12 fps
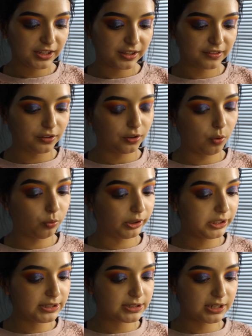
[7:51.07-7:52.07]
It's a
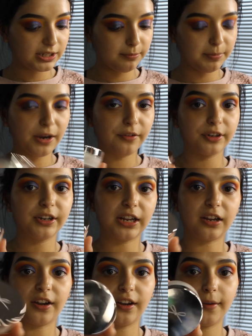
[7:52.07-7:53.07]
coconut setting powder, and I
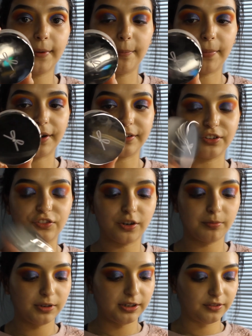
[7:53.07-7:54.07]
got it in my
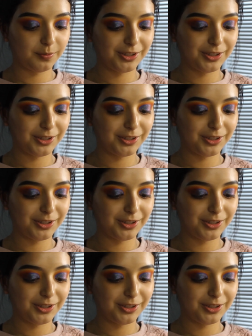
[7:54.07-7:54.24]
BoxyCharm last